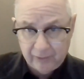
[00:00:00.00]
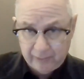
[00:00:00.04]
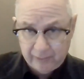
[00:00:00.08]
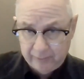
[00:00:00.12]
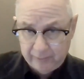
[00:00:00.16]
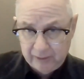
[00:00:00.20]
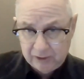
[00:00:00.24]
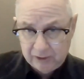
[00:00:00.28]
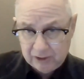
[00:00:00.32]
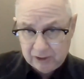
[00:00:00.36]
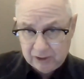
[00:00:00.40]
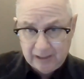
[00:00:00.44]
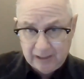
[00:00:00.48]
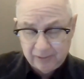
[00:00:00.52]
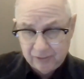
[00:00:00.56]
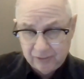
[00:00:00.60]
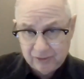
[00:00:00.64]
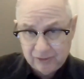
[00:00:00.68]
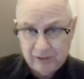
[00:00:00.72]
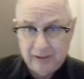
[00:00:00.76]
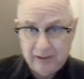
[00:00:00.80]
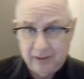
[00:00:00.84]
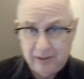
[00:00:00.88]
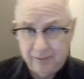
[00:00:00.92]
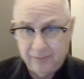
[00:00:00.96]
Every child is
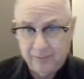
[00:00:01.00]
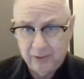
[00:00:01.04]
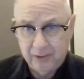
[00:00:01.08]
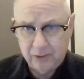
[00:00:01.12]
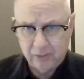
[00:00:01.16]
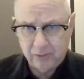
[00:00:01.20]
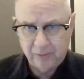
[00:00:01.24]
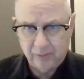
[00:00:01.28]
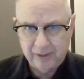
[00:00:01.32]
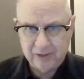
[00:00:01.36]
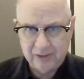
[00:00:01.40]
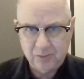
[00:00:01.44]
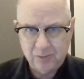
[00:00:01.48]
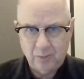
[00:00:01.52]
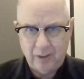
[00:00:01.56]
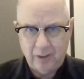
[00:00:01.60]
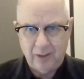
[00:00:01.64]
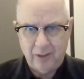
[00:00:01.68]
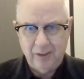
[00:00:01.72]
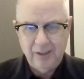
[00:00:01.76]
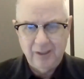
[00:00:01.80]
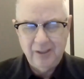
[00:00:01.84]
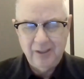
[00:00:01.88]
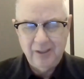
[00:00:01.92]
an individual. That's why